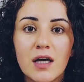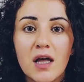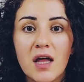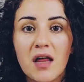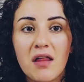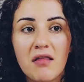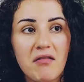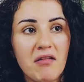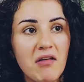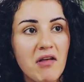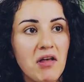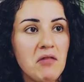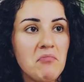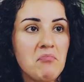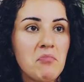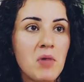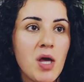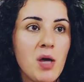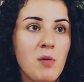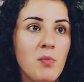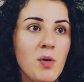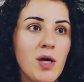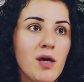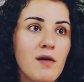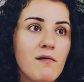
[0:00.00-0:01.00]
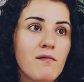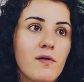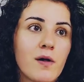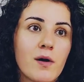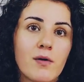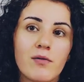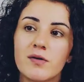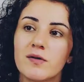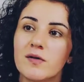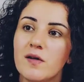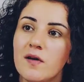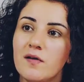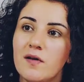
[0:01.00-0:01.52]
And then maybe if
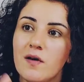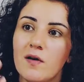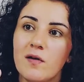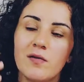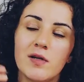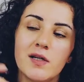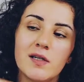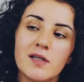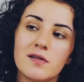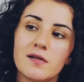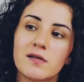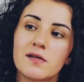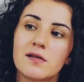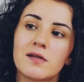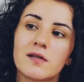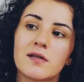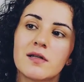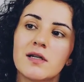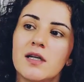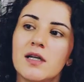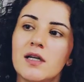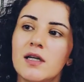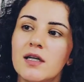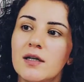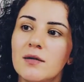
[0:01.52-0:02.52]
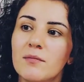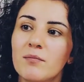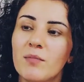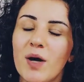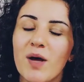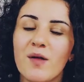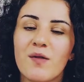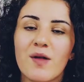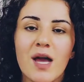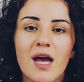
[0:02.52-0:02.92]
there is a donut by the